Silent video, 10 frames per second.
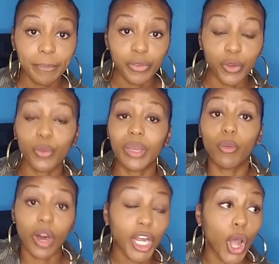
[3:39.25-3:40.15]
Do we
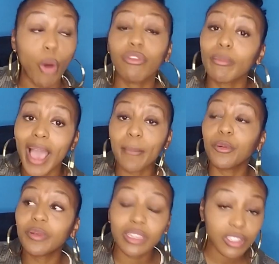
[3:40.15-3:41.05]
want to go from
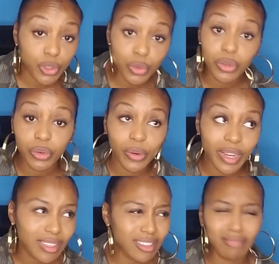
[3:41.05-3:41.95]
Applebee's to Ruth
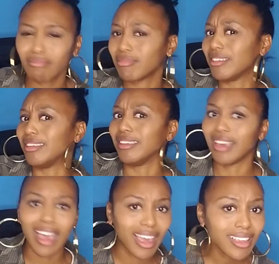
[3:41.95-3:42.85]
Chris?
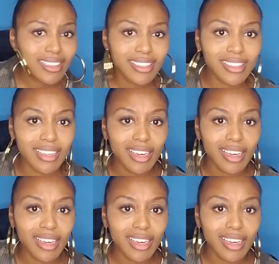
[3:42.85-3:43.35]
Yes.